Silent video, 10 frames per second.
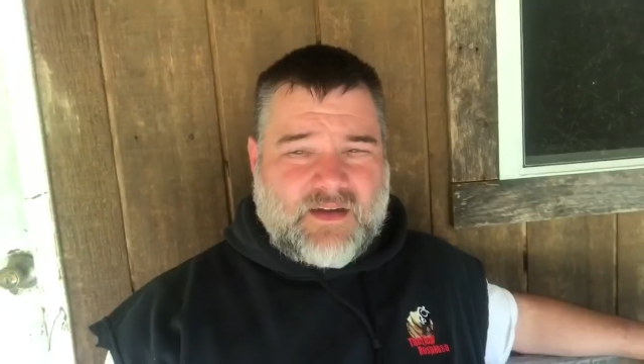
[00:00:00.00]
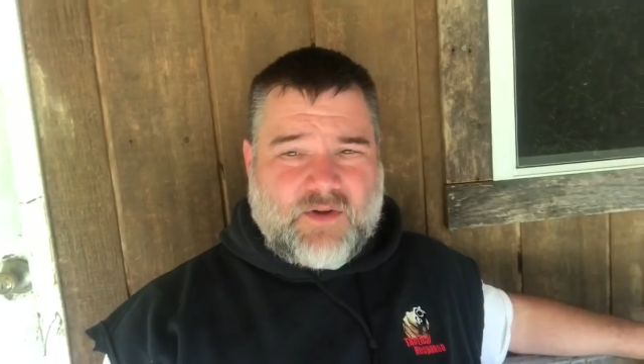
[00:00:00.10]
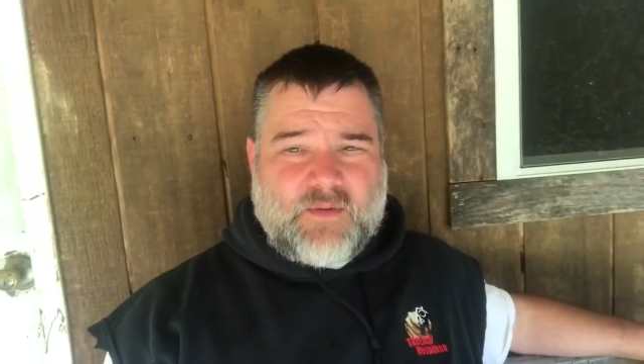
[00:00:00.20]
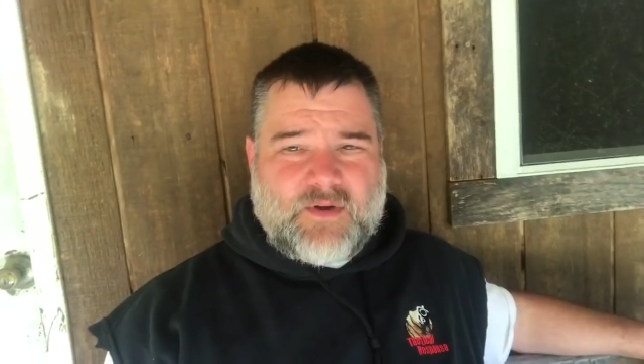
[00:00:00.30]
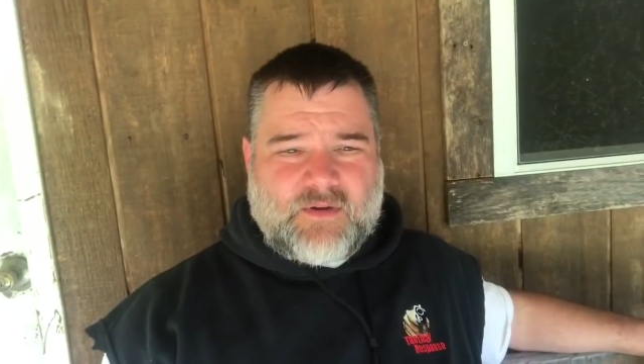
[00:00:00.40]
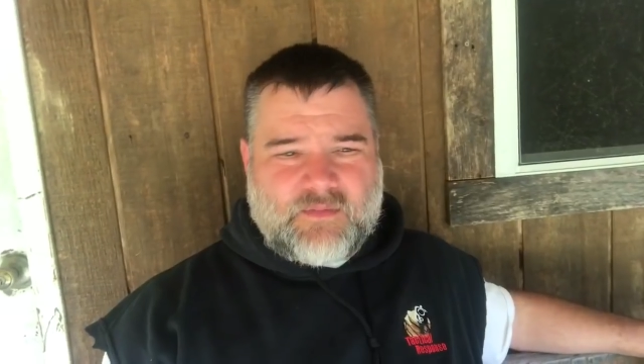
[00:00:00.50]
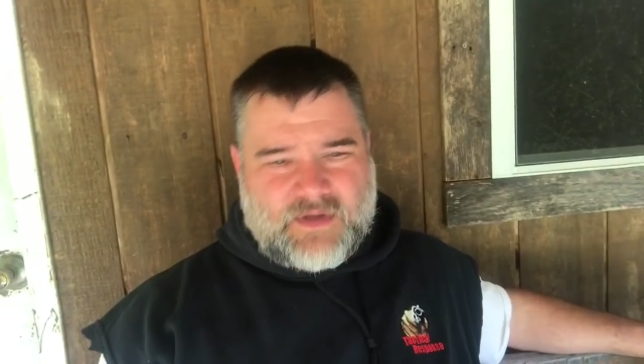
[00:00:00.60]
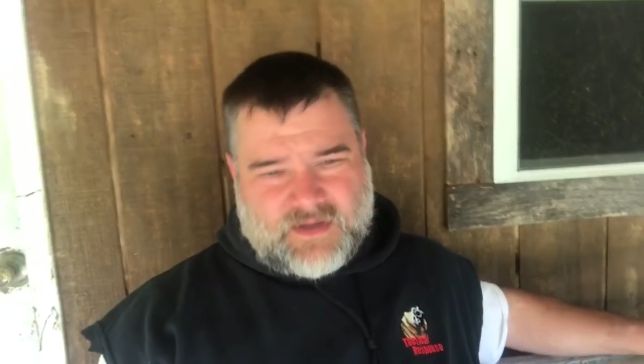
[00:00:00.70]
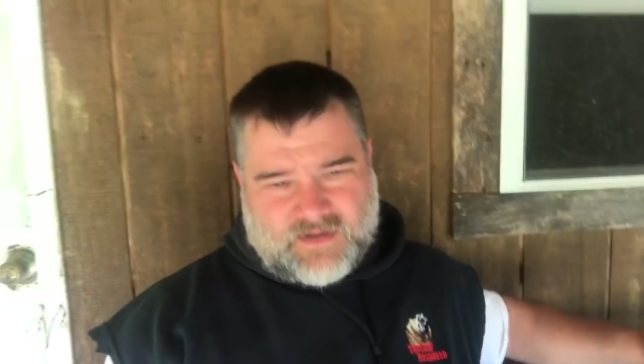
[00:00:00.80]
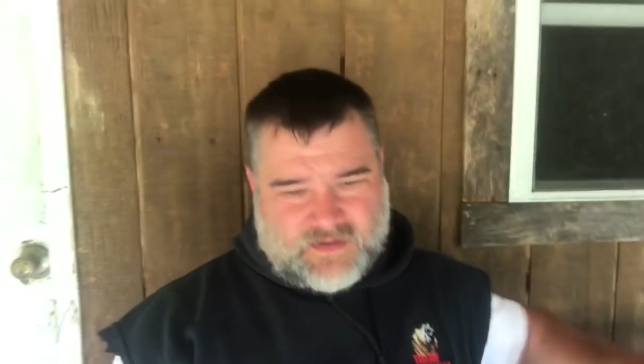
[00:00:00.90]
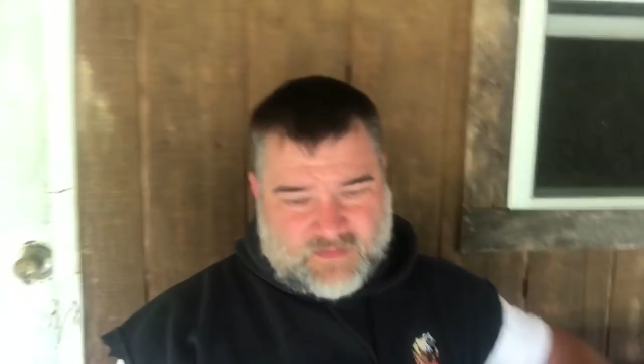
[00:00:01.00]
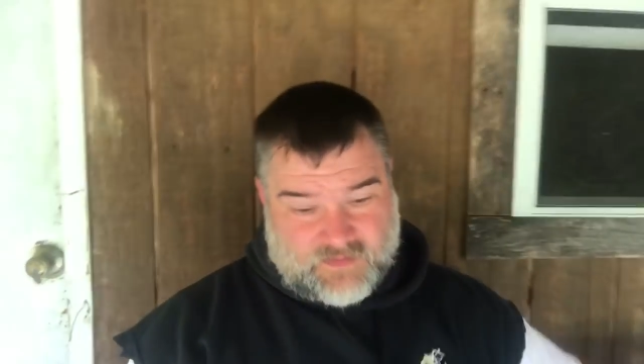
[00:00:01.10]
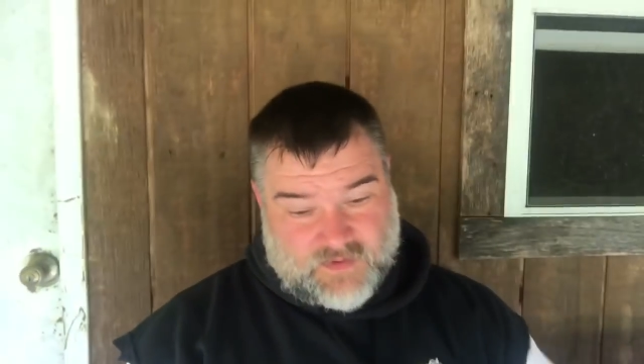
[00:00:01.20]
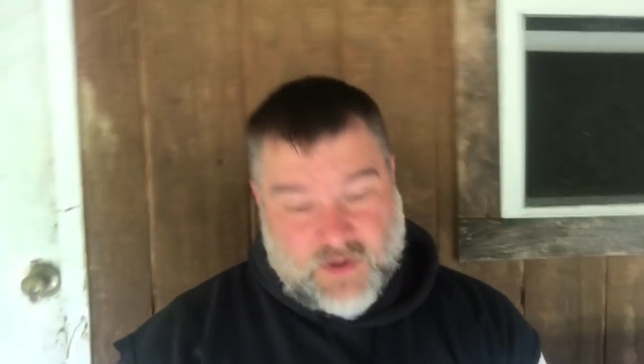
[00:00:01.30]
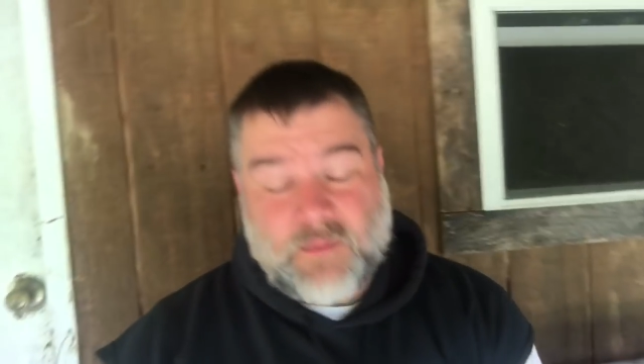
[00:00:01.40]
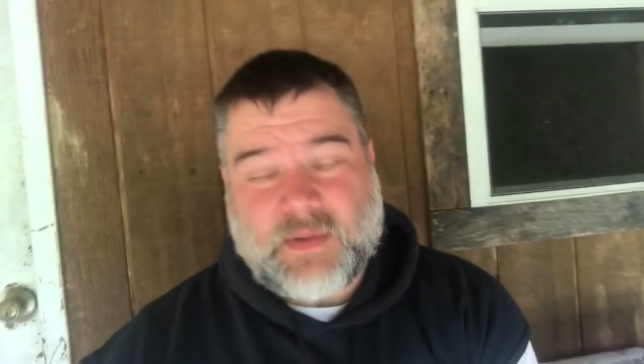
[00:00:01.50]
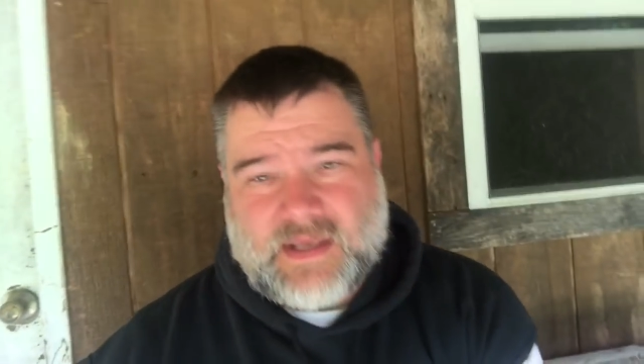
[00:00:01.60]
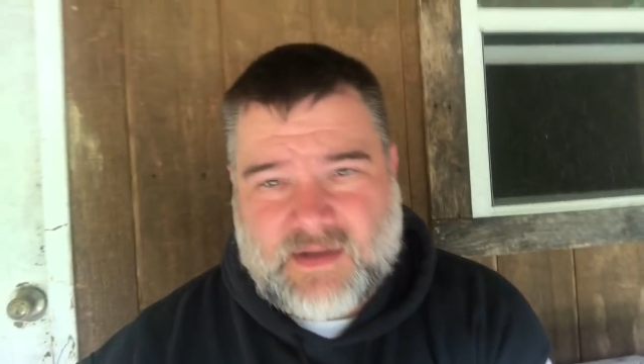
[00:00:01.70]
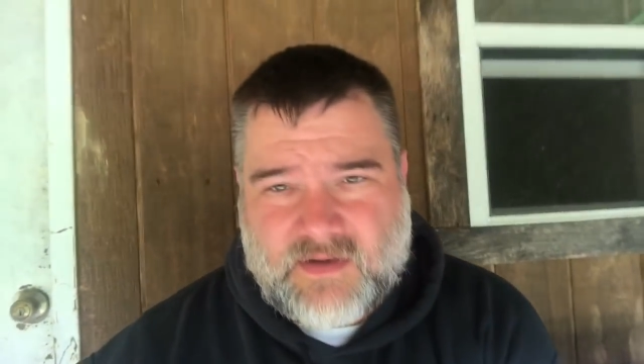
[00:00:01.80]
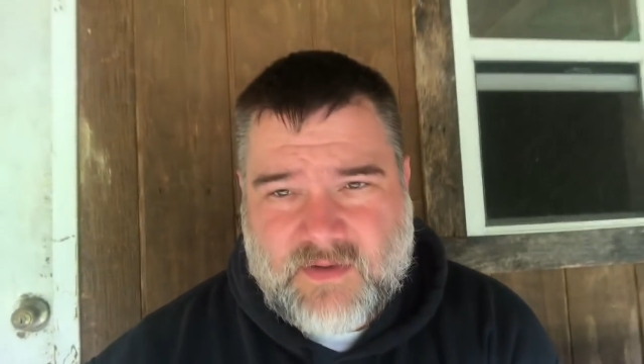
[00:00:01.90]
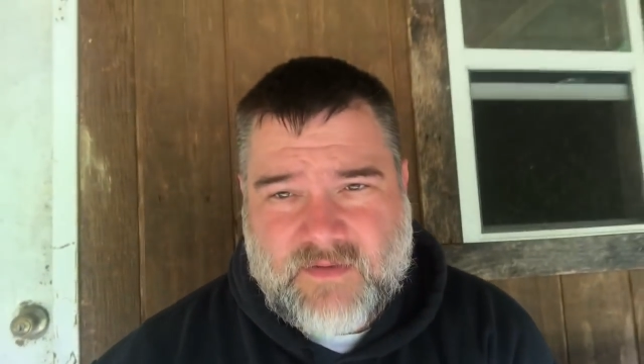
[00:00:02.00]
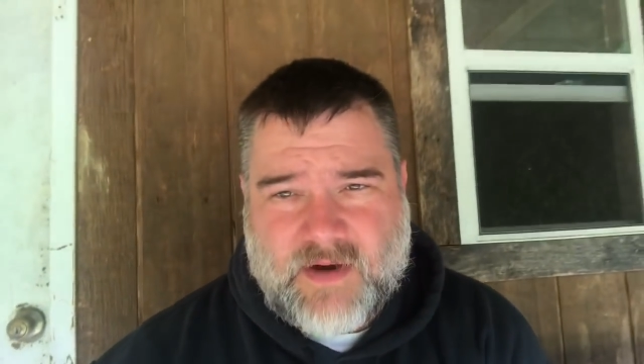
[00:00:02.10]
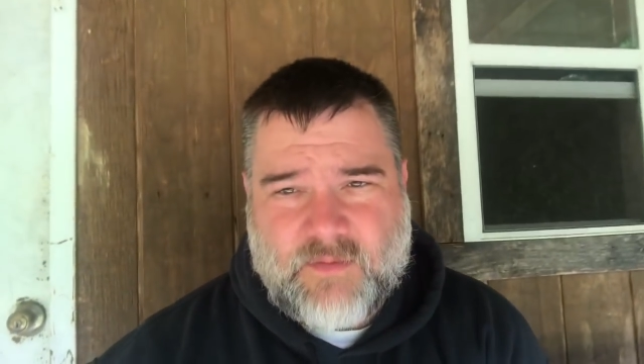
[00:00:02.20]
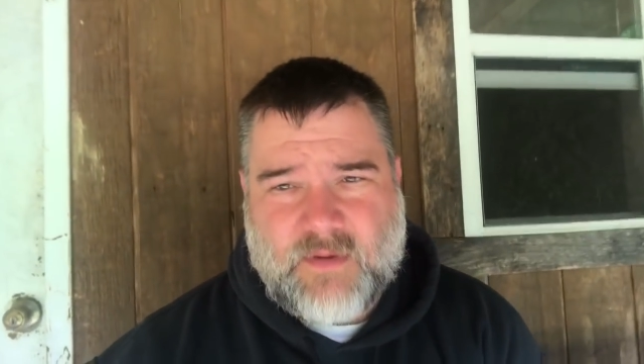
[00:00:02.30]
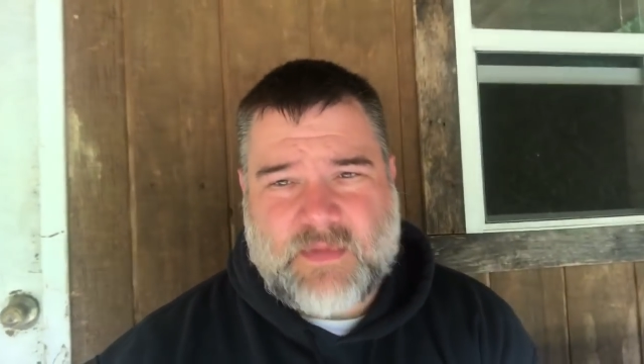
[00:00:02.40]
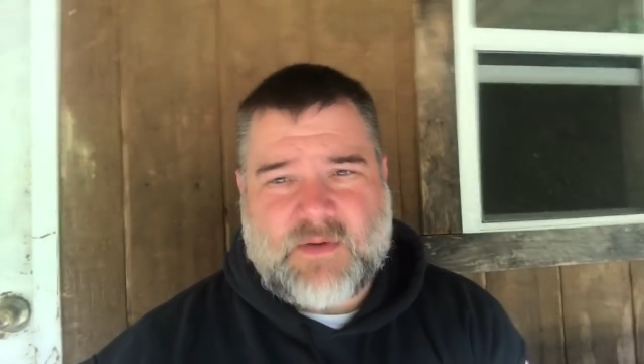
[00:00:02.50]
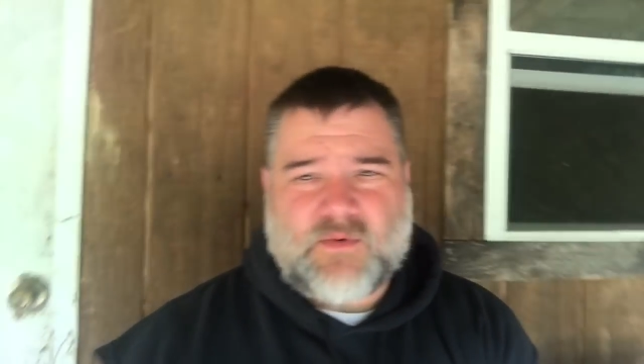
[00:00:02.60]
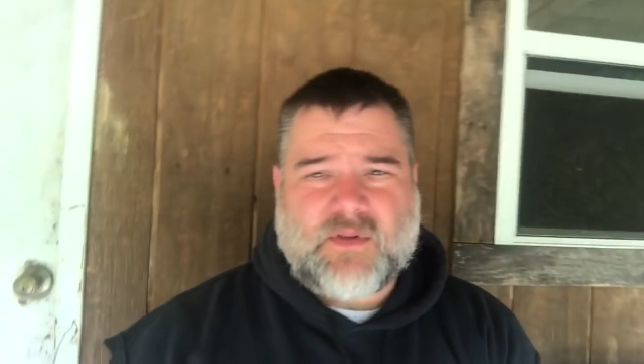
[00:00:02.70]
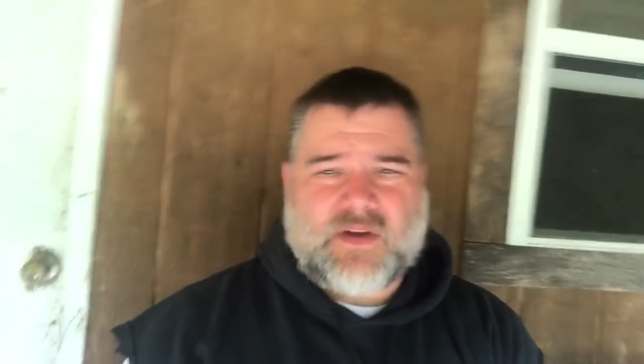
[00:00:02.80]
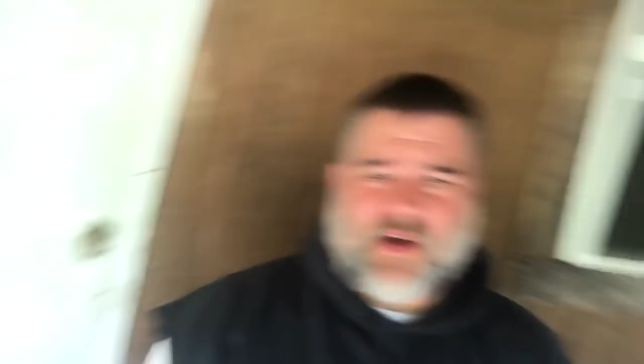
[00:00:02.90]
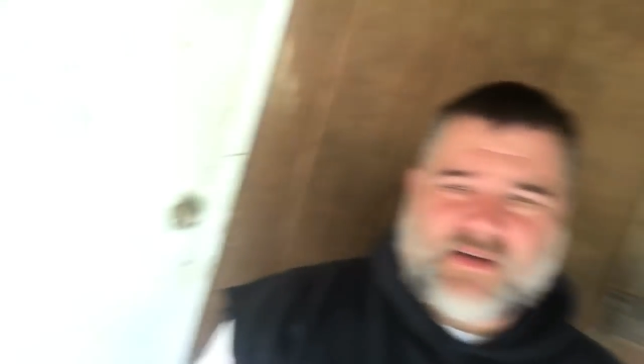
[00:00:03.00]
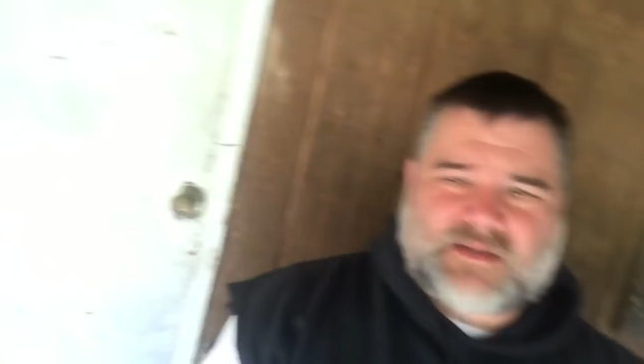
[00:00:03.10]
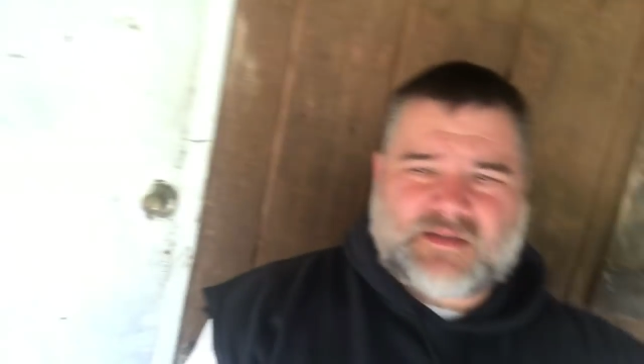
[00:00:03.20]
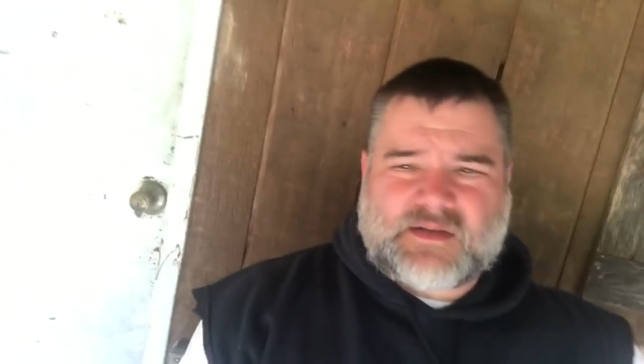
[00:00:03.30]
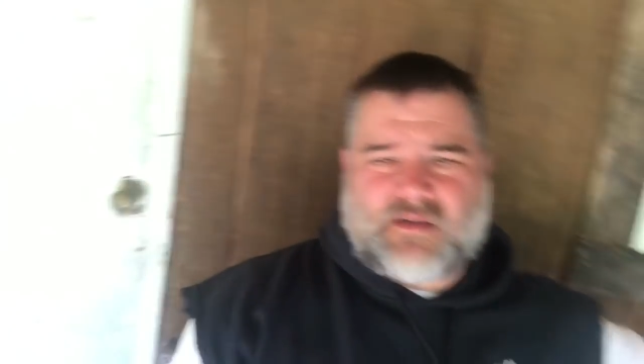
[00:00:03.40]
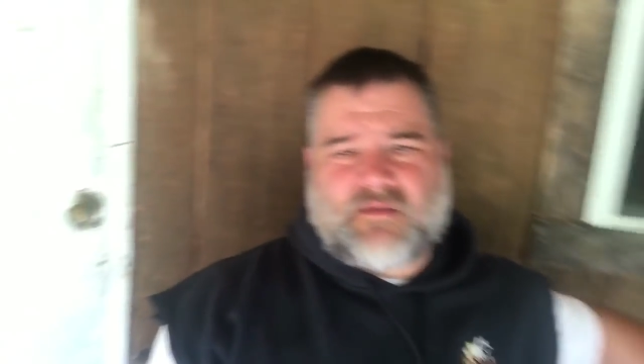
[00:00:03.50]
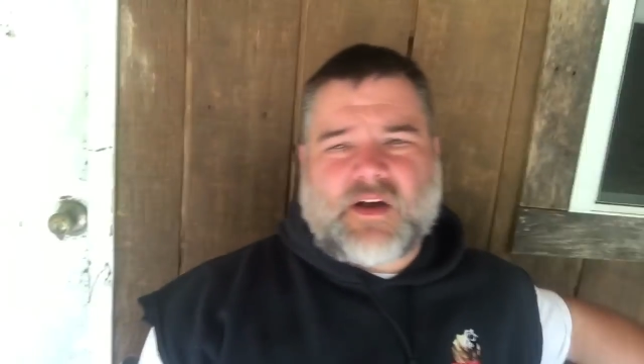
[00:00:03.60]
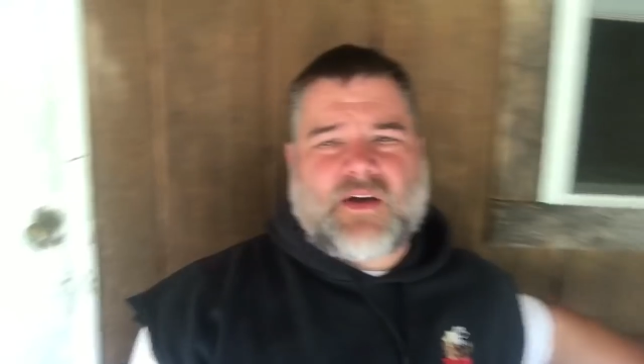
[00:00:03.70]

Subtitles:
aluminum could very well be one of the causes of